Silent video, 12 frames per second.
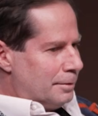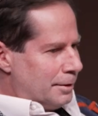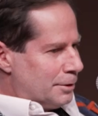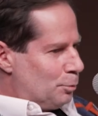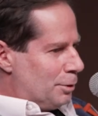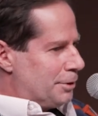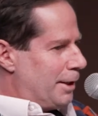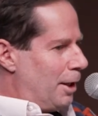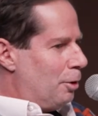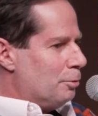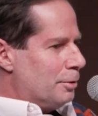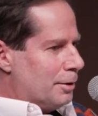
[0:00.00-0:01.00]
This will
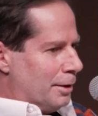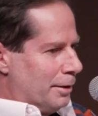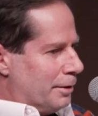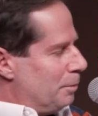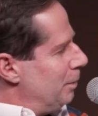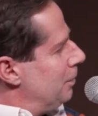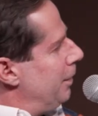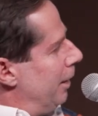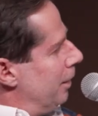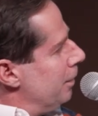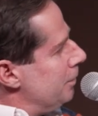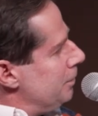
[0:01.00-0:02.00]
sound a little bit
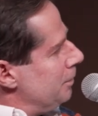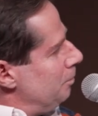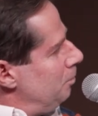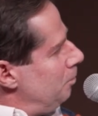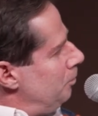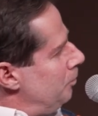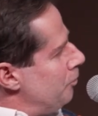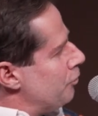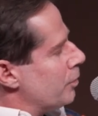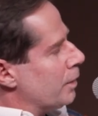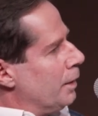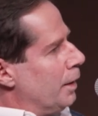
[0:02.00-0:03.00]
callous,
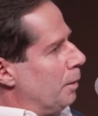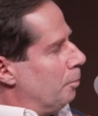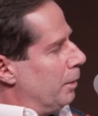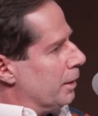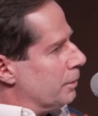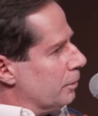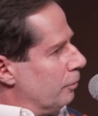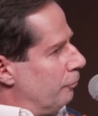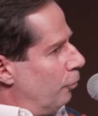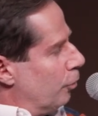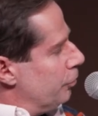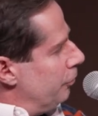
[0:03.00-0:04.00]
but
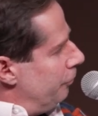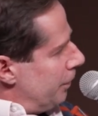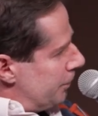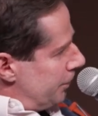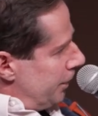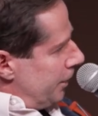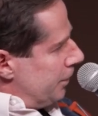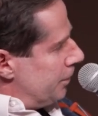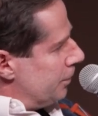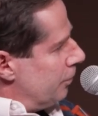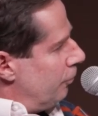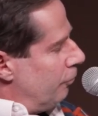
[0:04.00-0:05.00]
for the
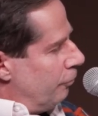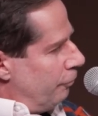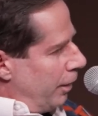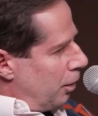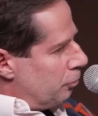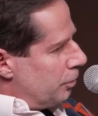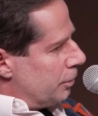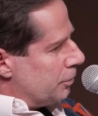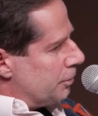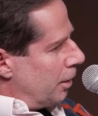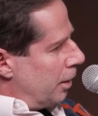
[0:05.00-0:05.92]
VCs, founders